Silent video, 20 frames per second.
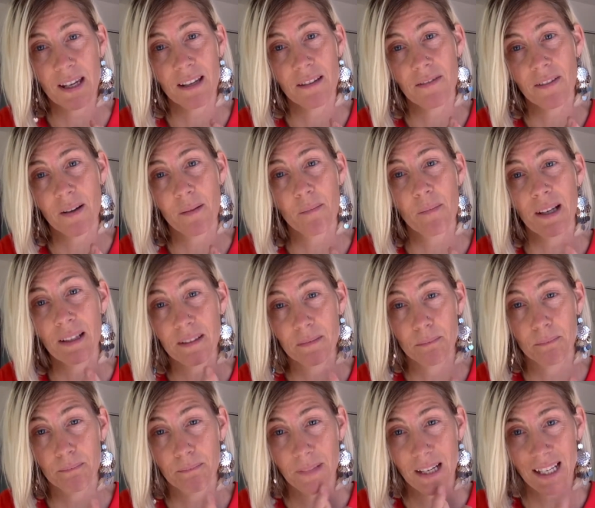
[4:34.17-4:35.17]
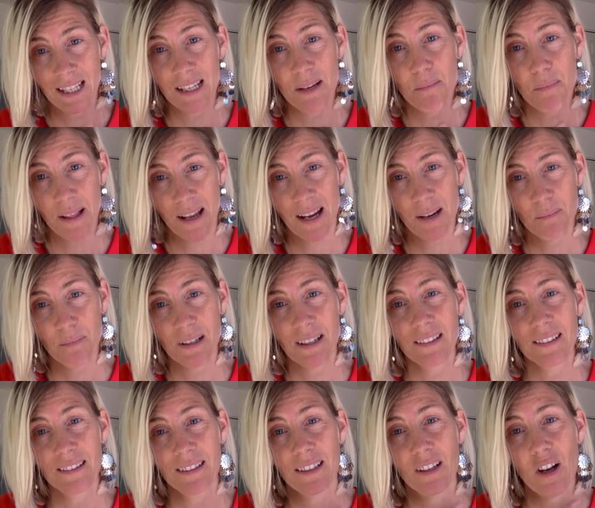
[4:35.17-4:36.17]
If I'm mainly
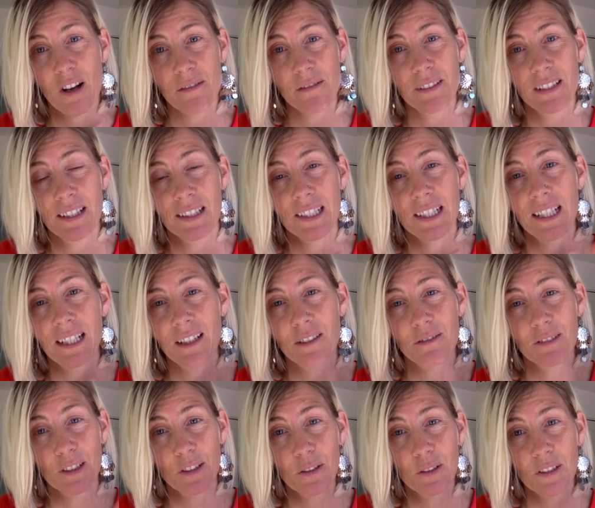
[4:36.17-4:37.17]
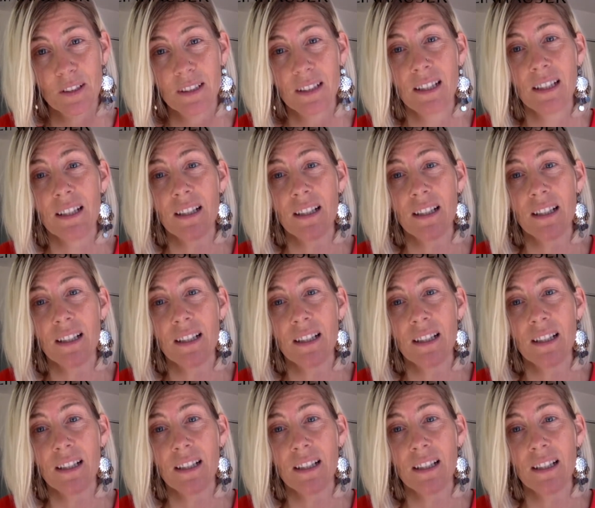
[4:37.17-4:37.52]
plant-based and off dairy and off gluten,